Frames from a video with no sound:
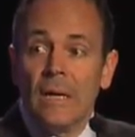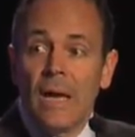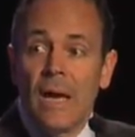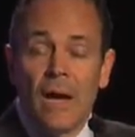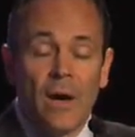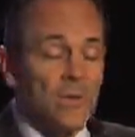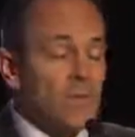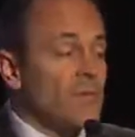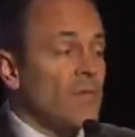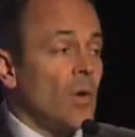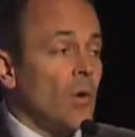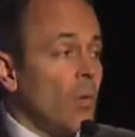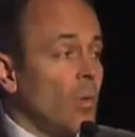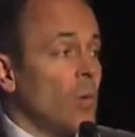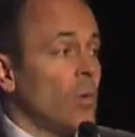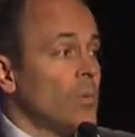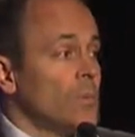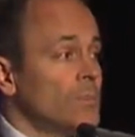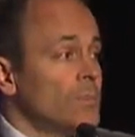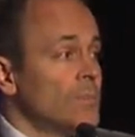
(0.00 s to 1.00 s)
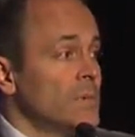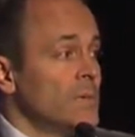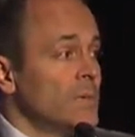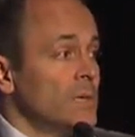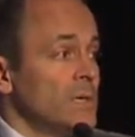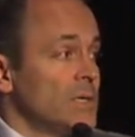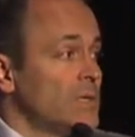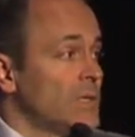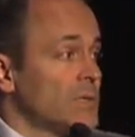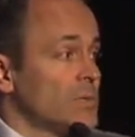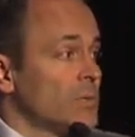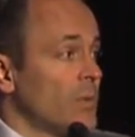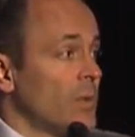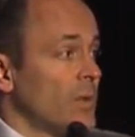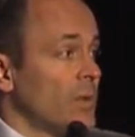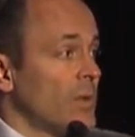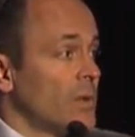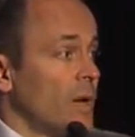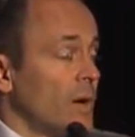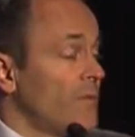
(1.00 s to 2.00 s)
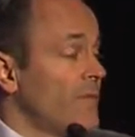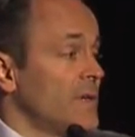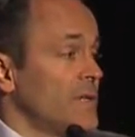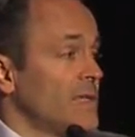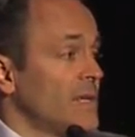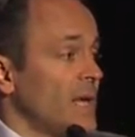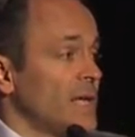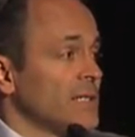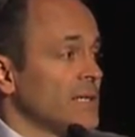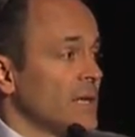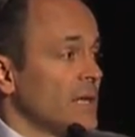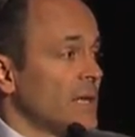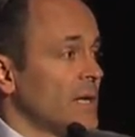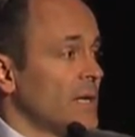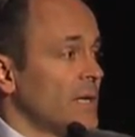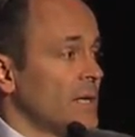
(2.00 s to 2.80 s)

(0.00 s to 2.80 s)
out of coal. It just will, of necessity.